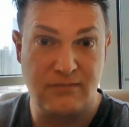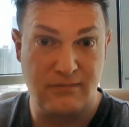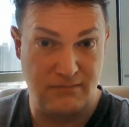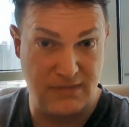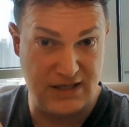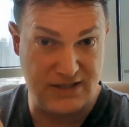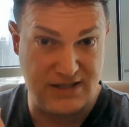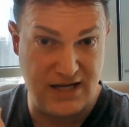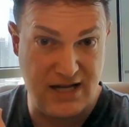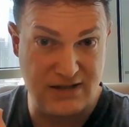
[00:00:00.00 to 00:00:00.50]

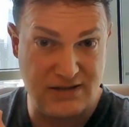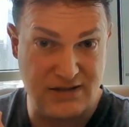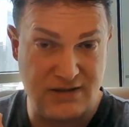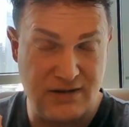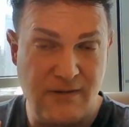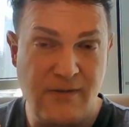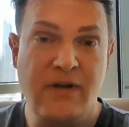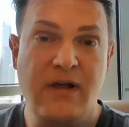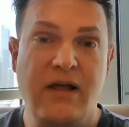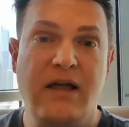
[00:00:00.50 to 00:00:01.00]
Make sense?
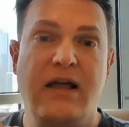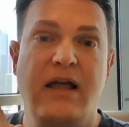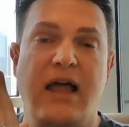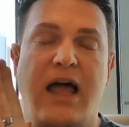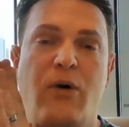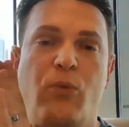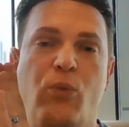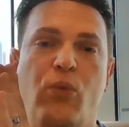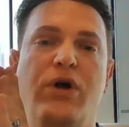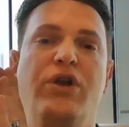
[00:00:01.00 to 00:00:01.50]

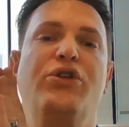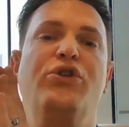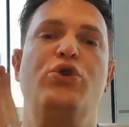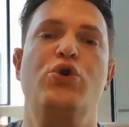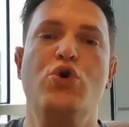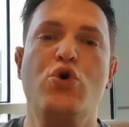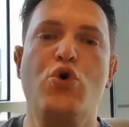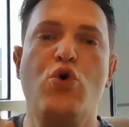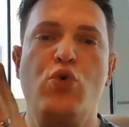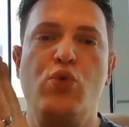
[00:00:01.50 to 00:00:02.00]
And when
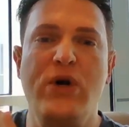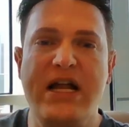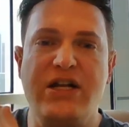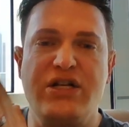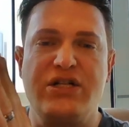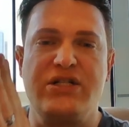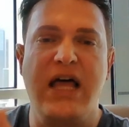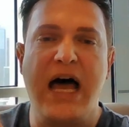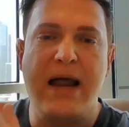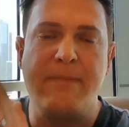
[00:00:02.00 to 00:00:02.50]
you
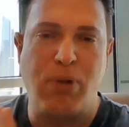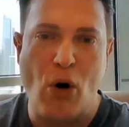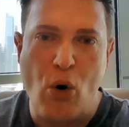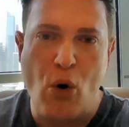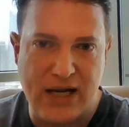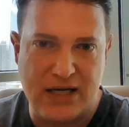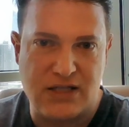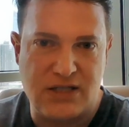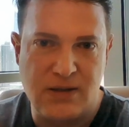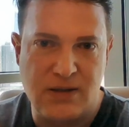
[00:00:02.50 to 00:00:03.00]
reach that
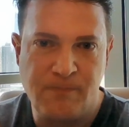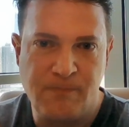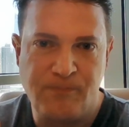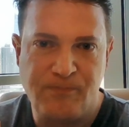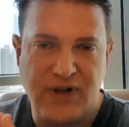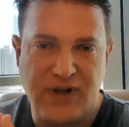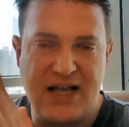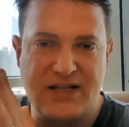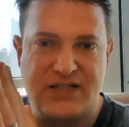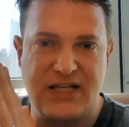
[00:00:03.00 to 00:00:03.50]
point,
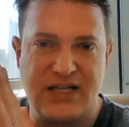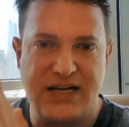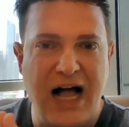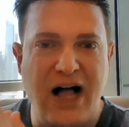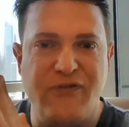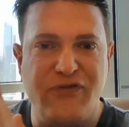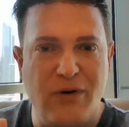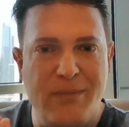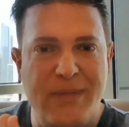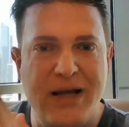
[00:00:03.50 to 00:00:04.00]
as an
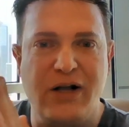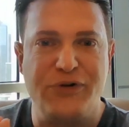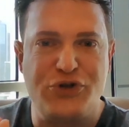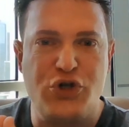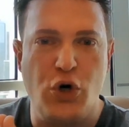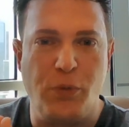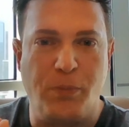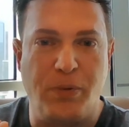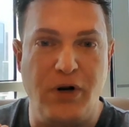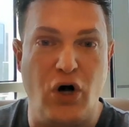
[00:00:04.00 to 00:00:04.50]
alpha male
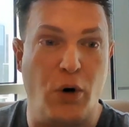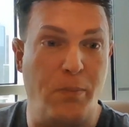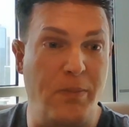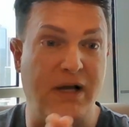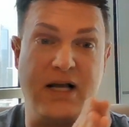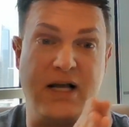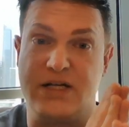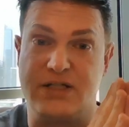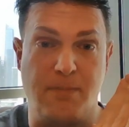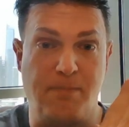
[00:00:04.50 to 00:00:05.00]
2.0,
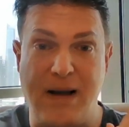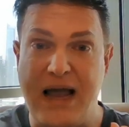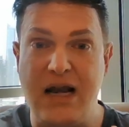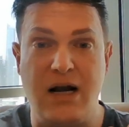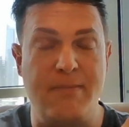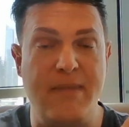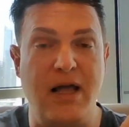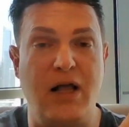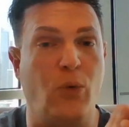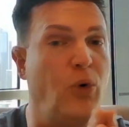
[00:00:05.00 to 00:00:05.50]
because a
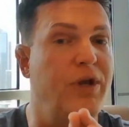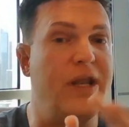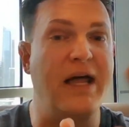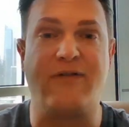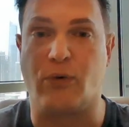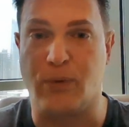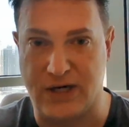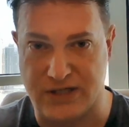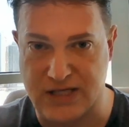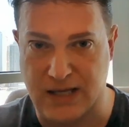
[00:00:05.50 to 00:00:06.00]
beta male will
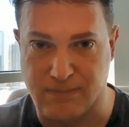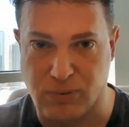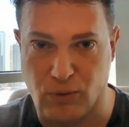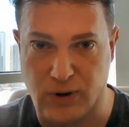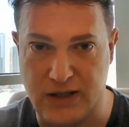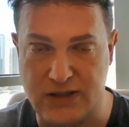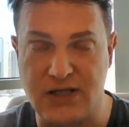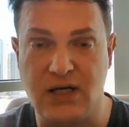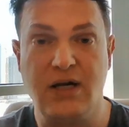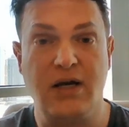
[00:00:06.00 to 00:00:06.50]
never reach that
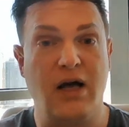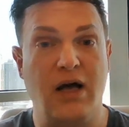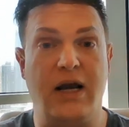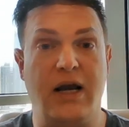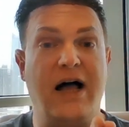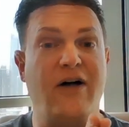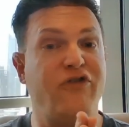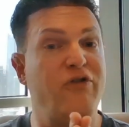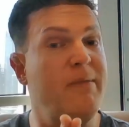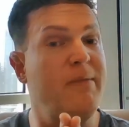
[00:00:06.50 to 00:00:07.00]
point. An
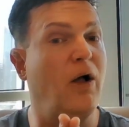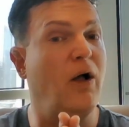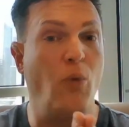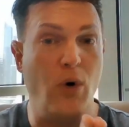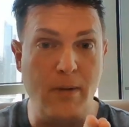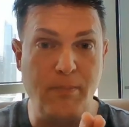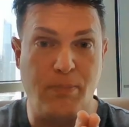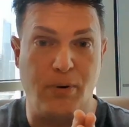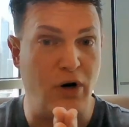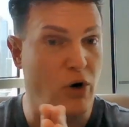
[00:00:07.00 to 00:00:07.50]
alpha male
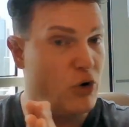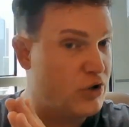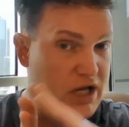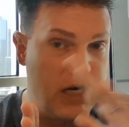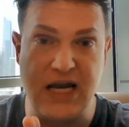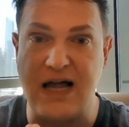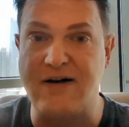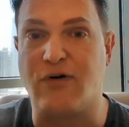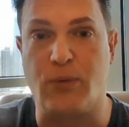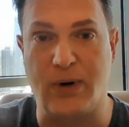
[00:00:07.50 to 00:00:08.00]
1.0
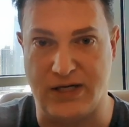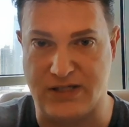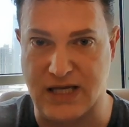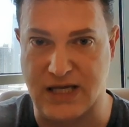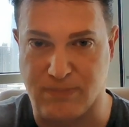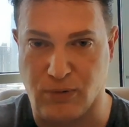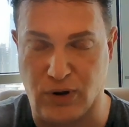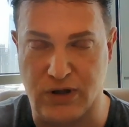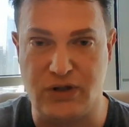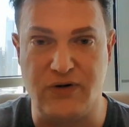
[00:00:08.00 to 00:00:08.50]
can never reach
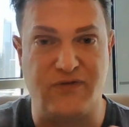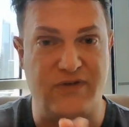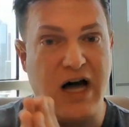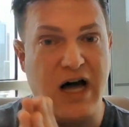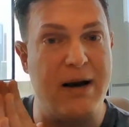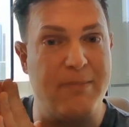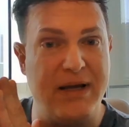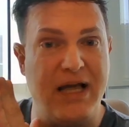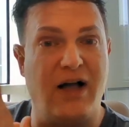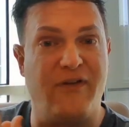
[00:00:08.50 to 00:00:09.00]
that point. You've
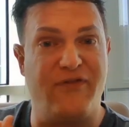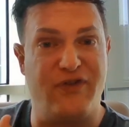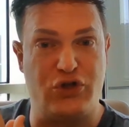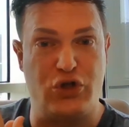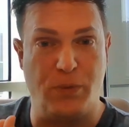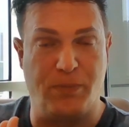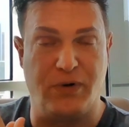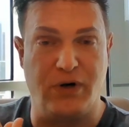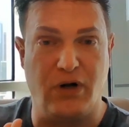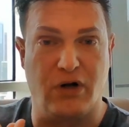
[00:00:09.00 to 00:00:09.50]
got to be alpha
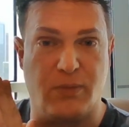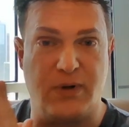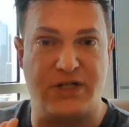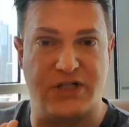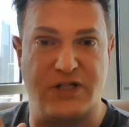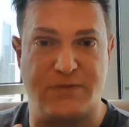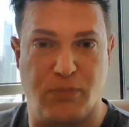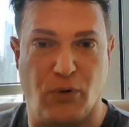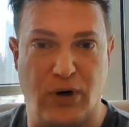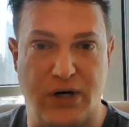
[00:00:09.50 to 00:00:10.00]
2.0 to reach
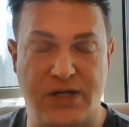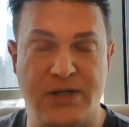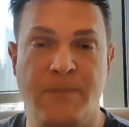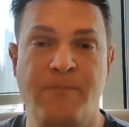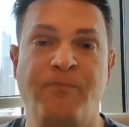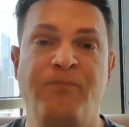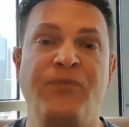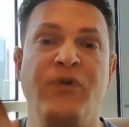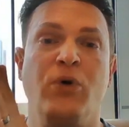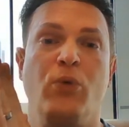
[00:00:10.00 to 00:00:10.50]
this point.
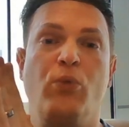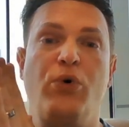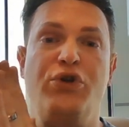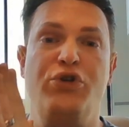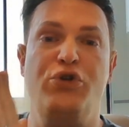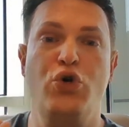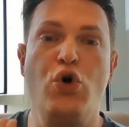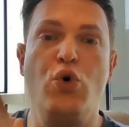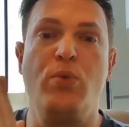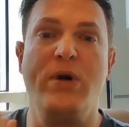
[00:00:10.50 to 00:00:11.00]
When
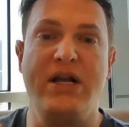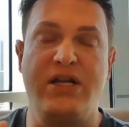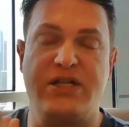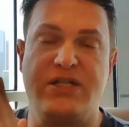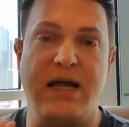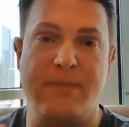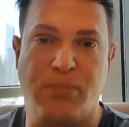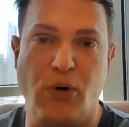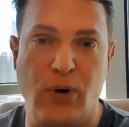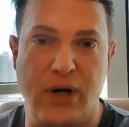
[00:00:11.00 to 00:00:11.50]
you reach
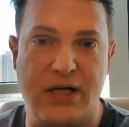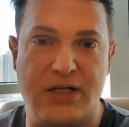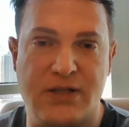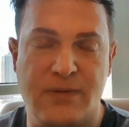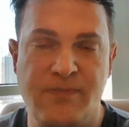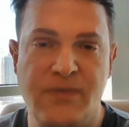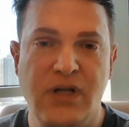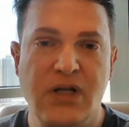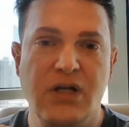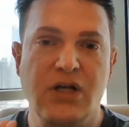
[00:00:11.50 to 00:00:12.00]
that point,
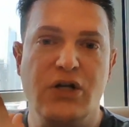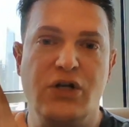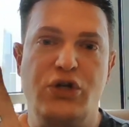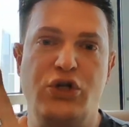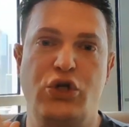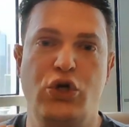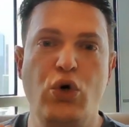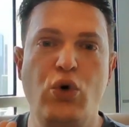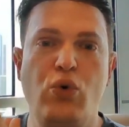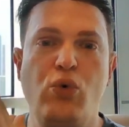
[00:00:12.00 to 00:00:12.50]

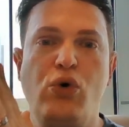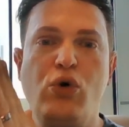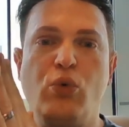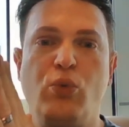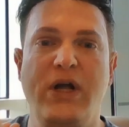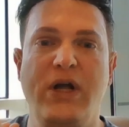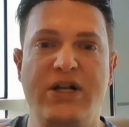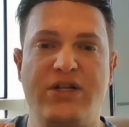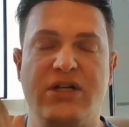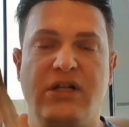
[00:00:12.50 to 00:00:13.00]
you will
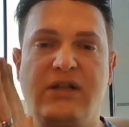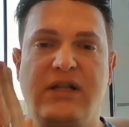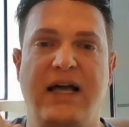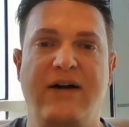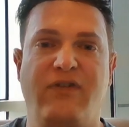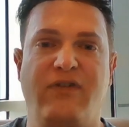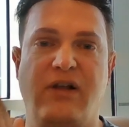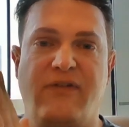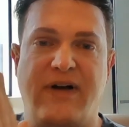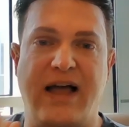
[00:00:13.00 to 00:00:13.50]
reach a
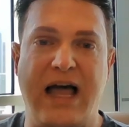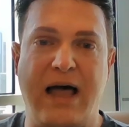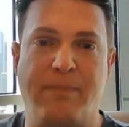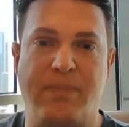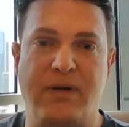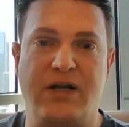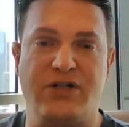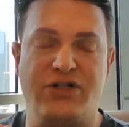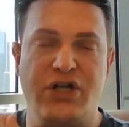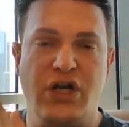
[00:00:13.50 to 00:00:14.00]
level of
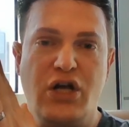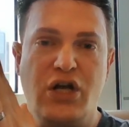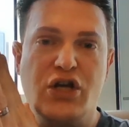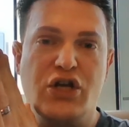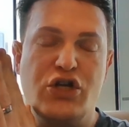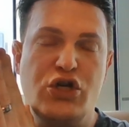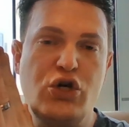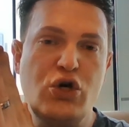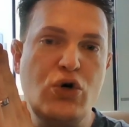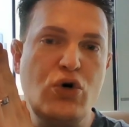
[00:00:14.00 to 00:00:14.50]
happiness
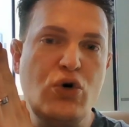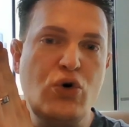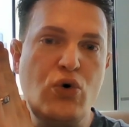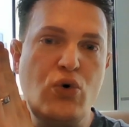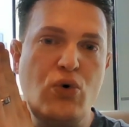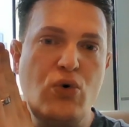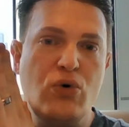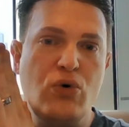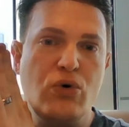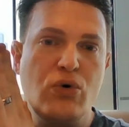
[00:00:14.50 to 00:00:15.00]

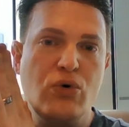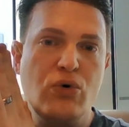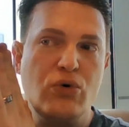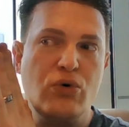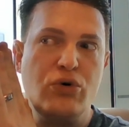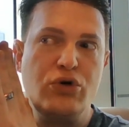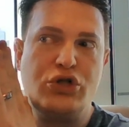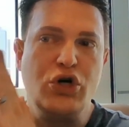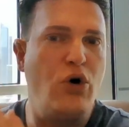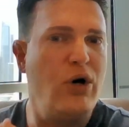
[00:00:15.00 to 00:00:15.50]
you
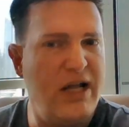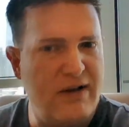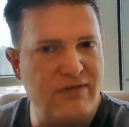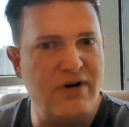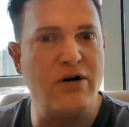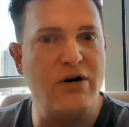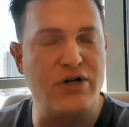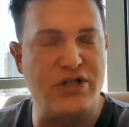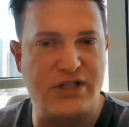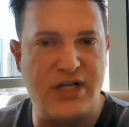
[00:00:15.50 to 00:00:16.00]
don't
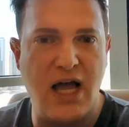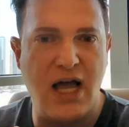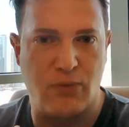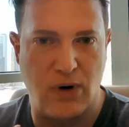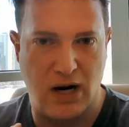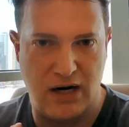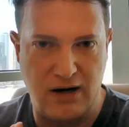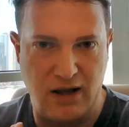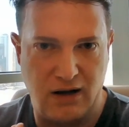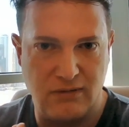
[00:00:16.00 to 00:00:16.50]
even understand
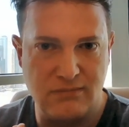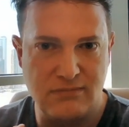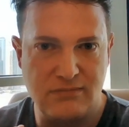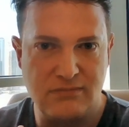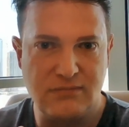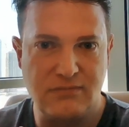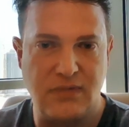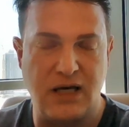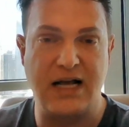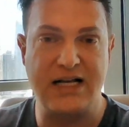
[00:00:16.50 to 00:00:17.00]
right now.
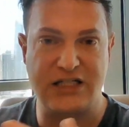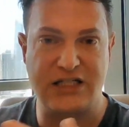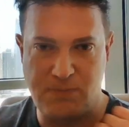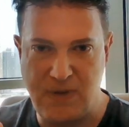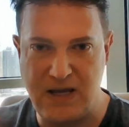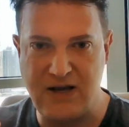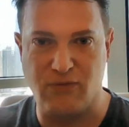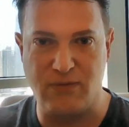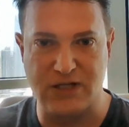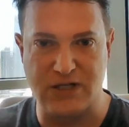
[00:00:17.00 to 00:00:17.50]
And I
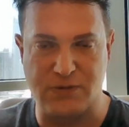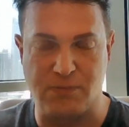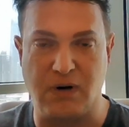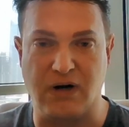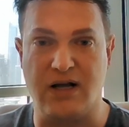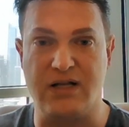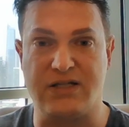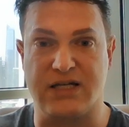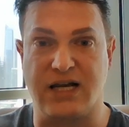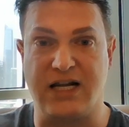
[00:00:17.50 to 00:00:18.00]
speak from
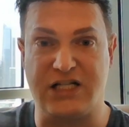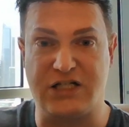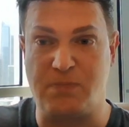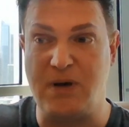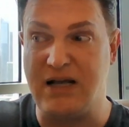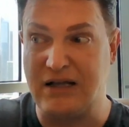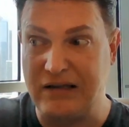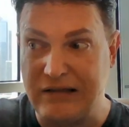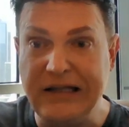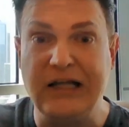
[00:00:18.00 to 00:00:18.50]
experience and I
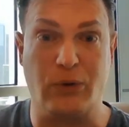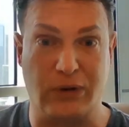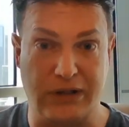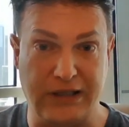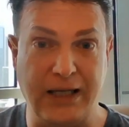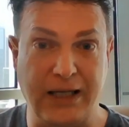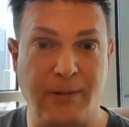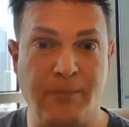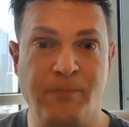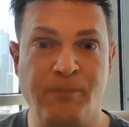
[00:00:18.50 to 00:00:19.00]
speak
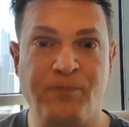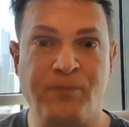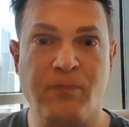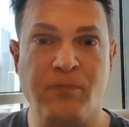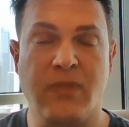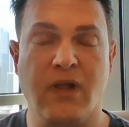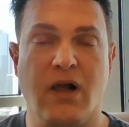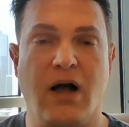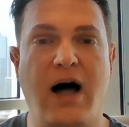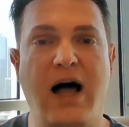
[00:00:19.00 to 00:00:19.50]
literally.
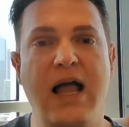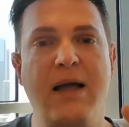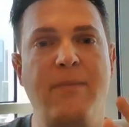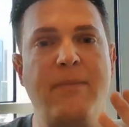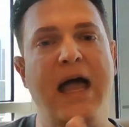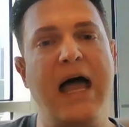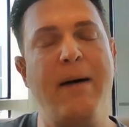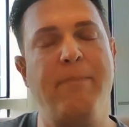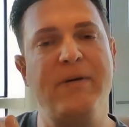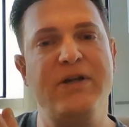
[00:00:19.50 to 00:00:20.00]
I am
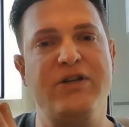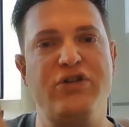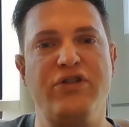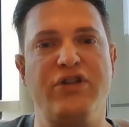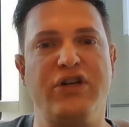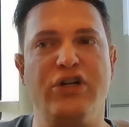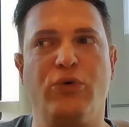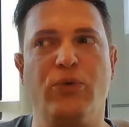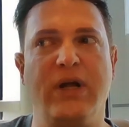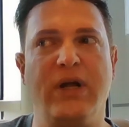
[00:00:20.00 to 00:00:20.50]
happy to
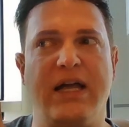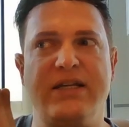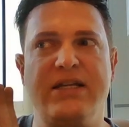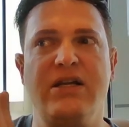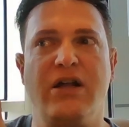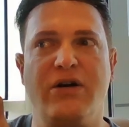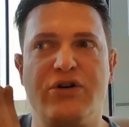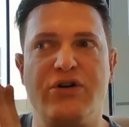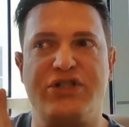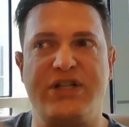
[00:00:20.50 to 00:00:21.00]
the degree I
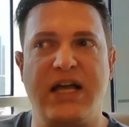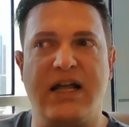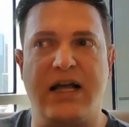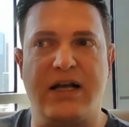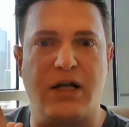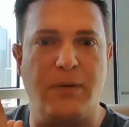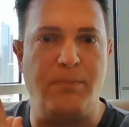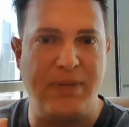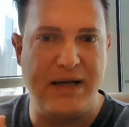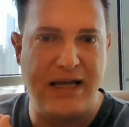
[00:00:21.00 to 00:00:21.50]
didn't understand
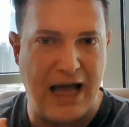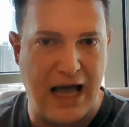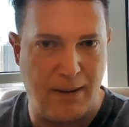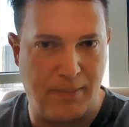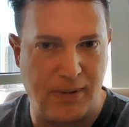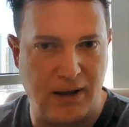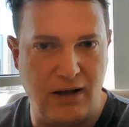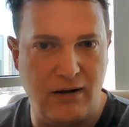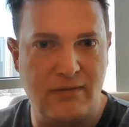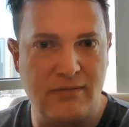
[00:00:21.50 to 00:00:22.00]
I could be
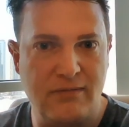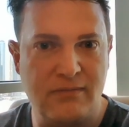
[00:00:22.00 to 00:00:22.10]
happy.